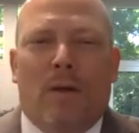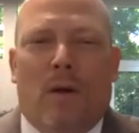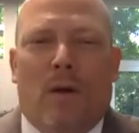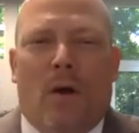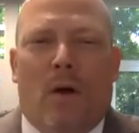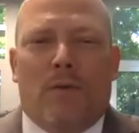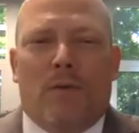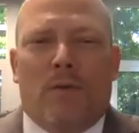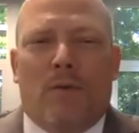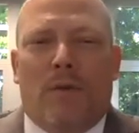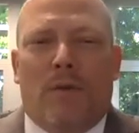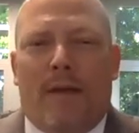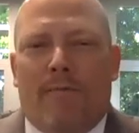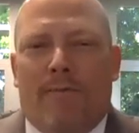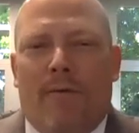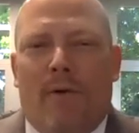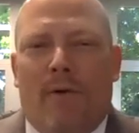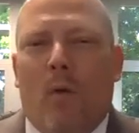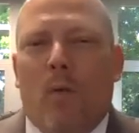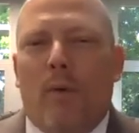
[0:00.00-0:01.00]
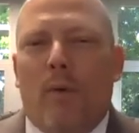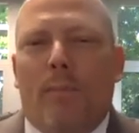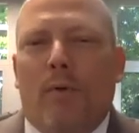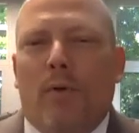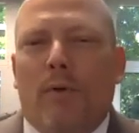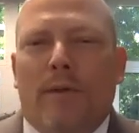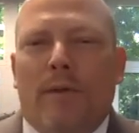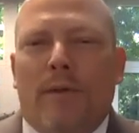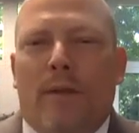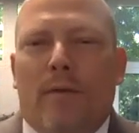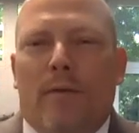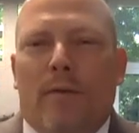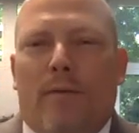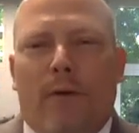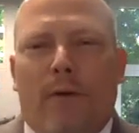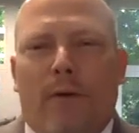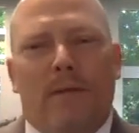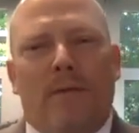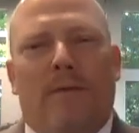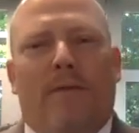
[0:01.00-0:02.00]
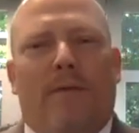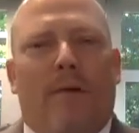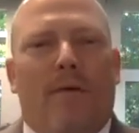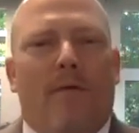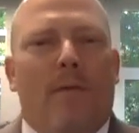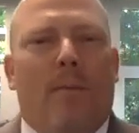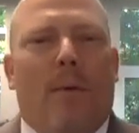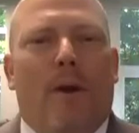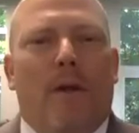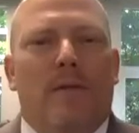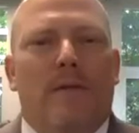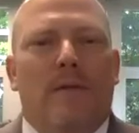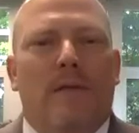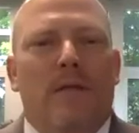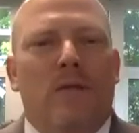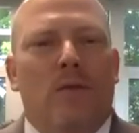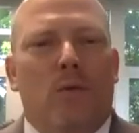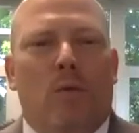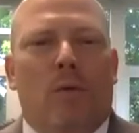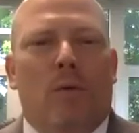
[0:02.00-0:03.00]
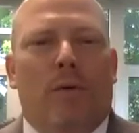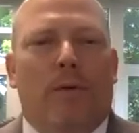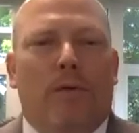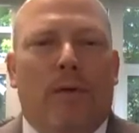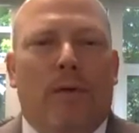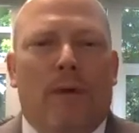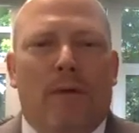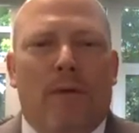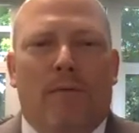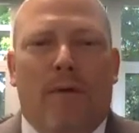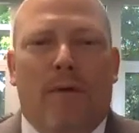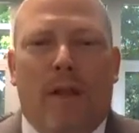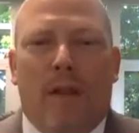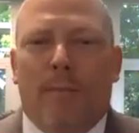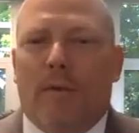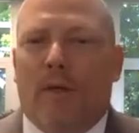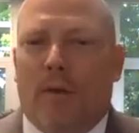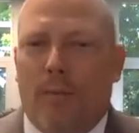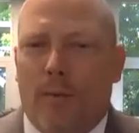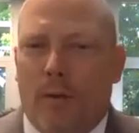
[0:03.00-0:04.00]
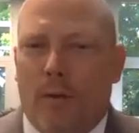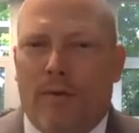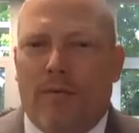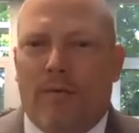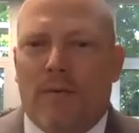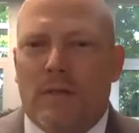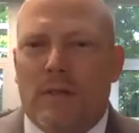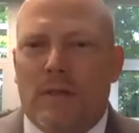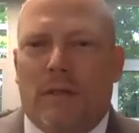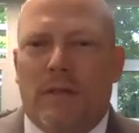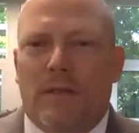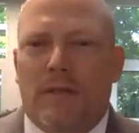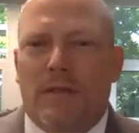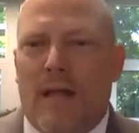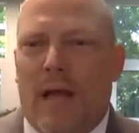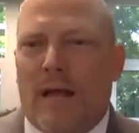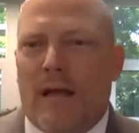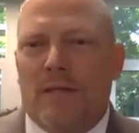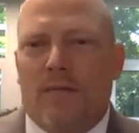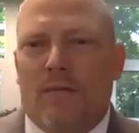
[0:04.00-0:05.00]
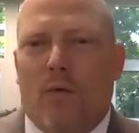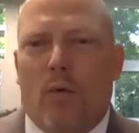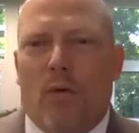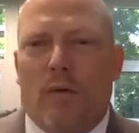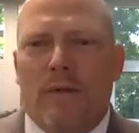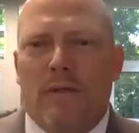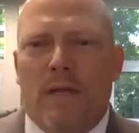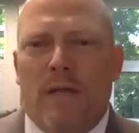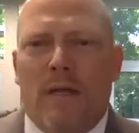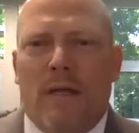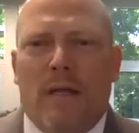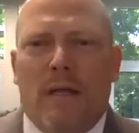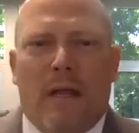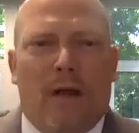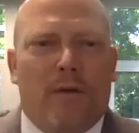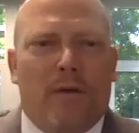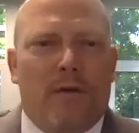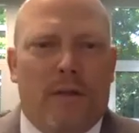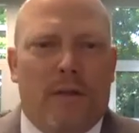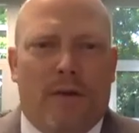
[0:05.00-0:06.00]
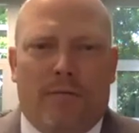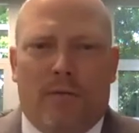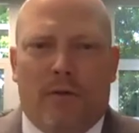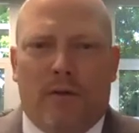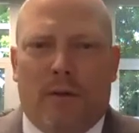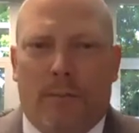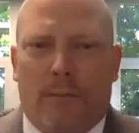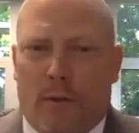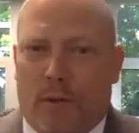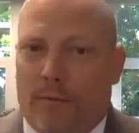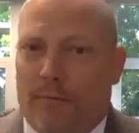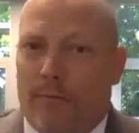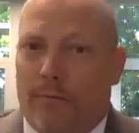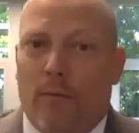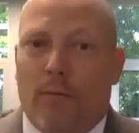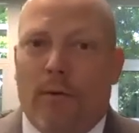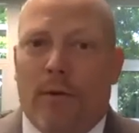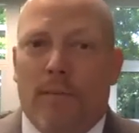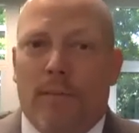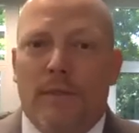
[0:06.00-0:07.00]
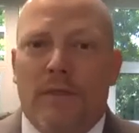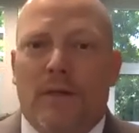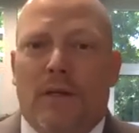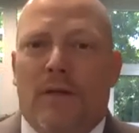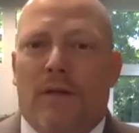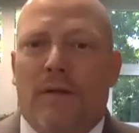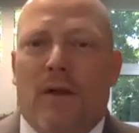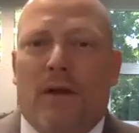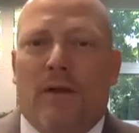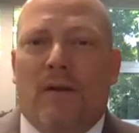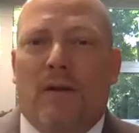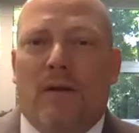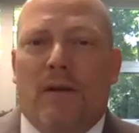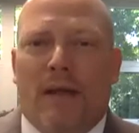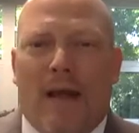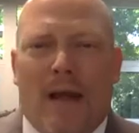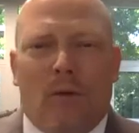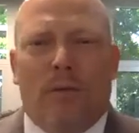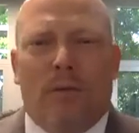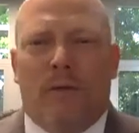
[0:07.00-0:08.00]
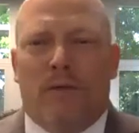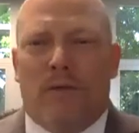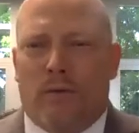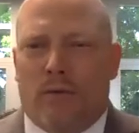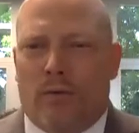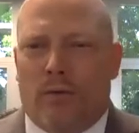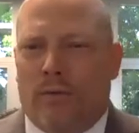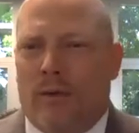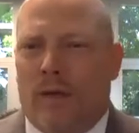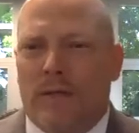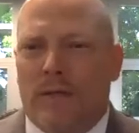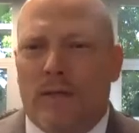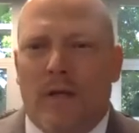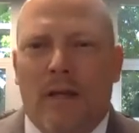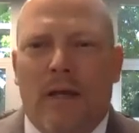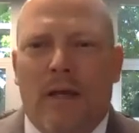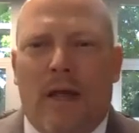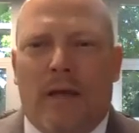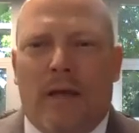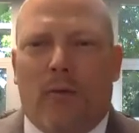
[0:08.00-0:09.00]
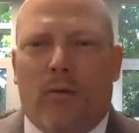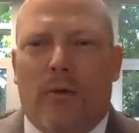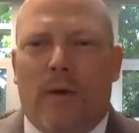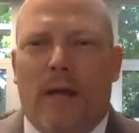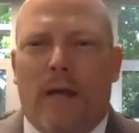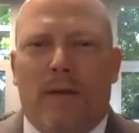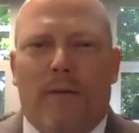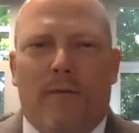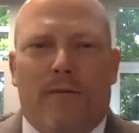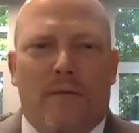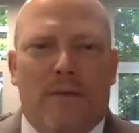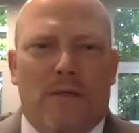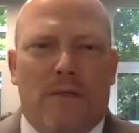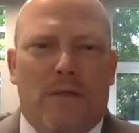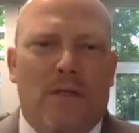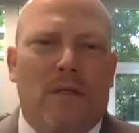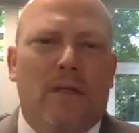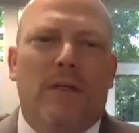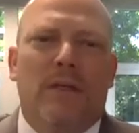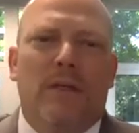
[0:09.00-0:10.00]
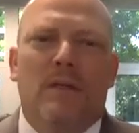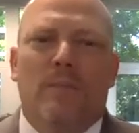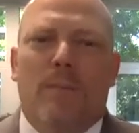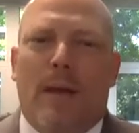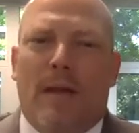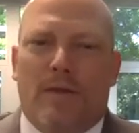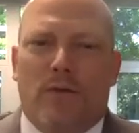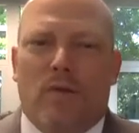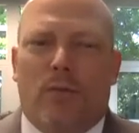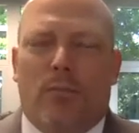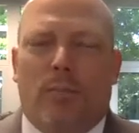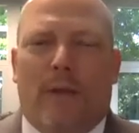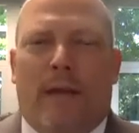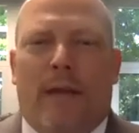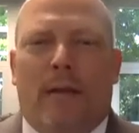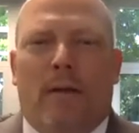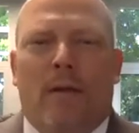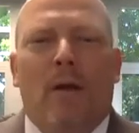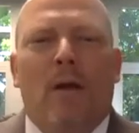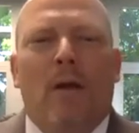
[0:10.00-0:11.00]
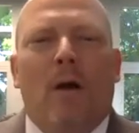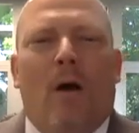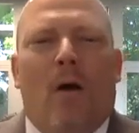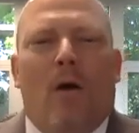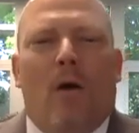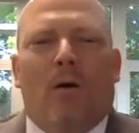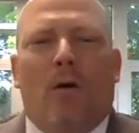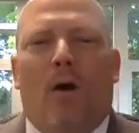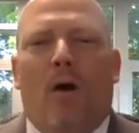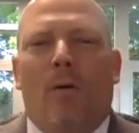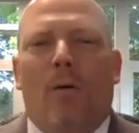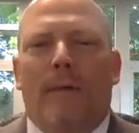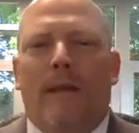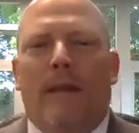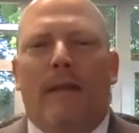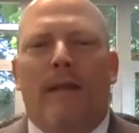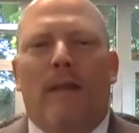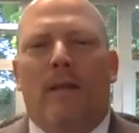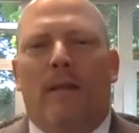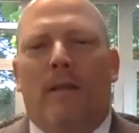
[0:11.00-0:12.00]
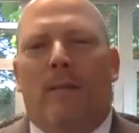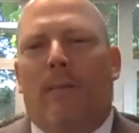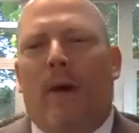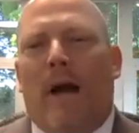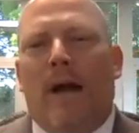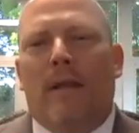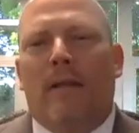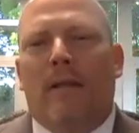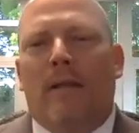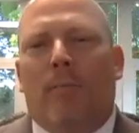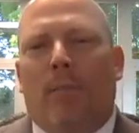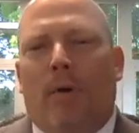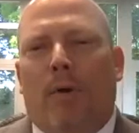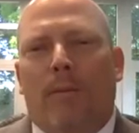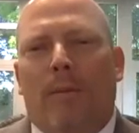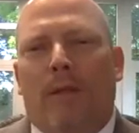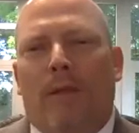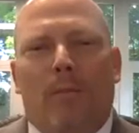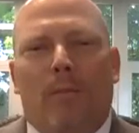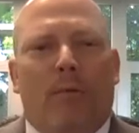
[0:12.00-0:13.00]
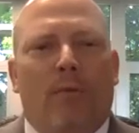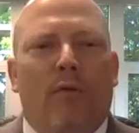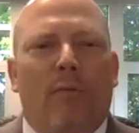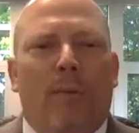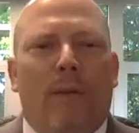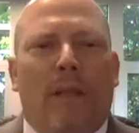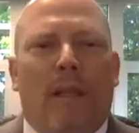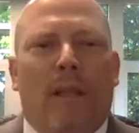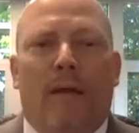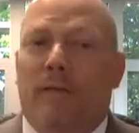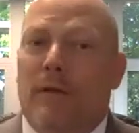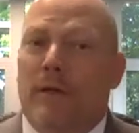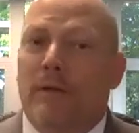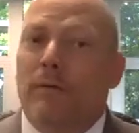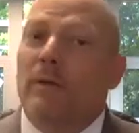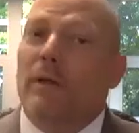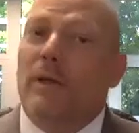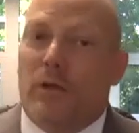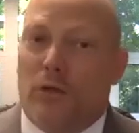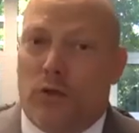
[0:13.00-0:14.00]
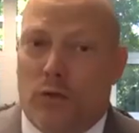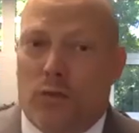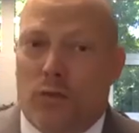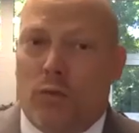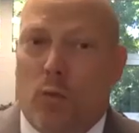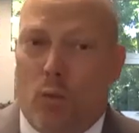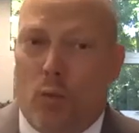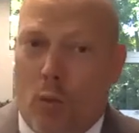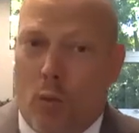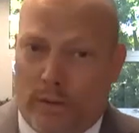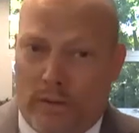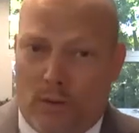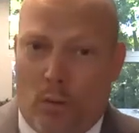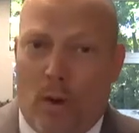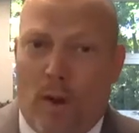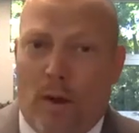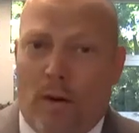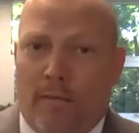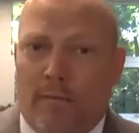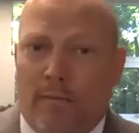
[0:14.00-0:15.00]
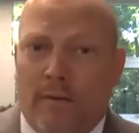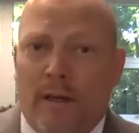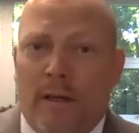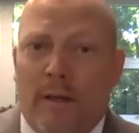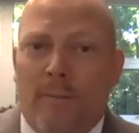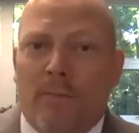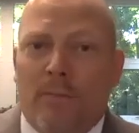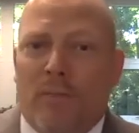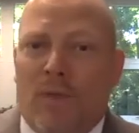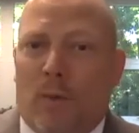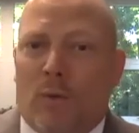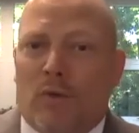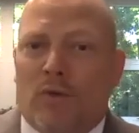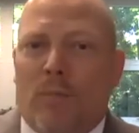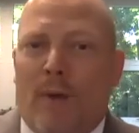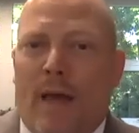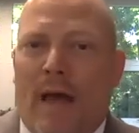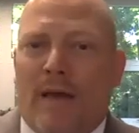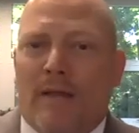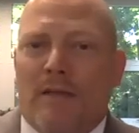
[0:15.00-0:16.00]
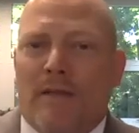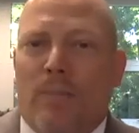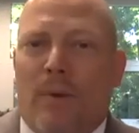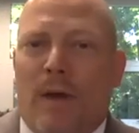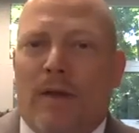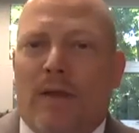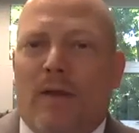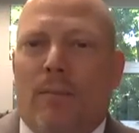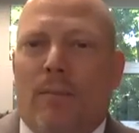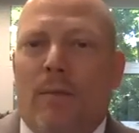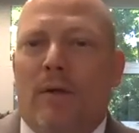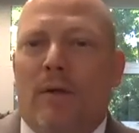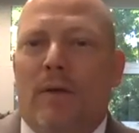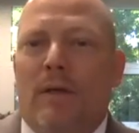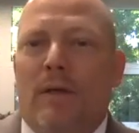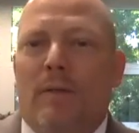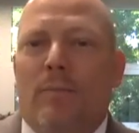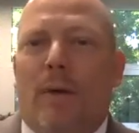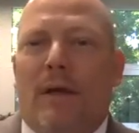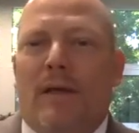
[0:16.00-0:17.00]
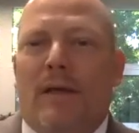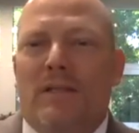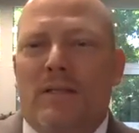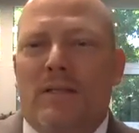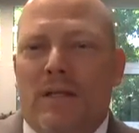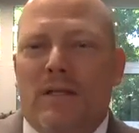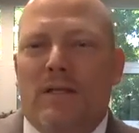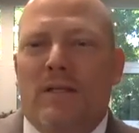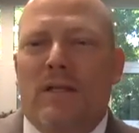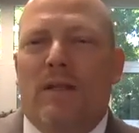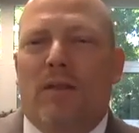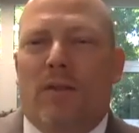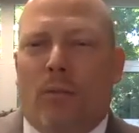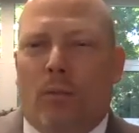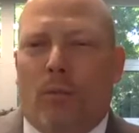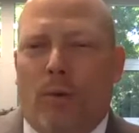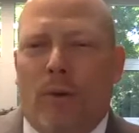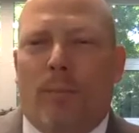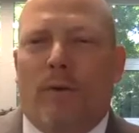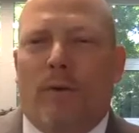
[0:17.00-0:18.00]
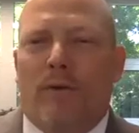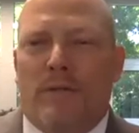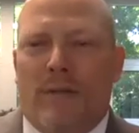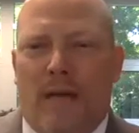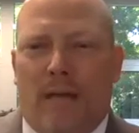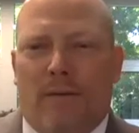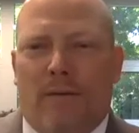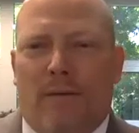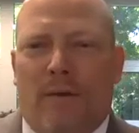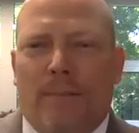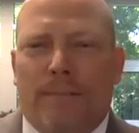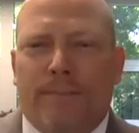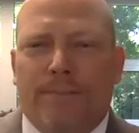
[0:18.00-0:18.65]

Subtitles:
Also that fall, we pulled together the Friends of the Fairview Park City Schools, developed a community facilities task force, held several community forums, conducted countless surveys, and created a facilities master plan, all culminating in the Bond and Permanent Improvement Levy, issue 112, that was passed by the community by 63%.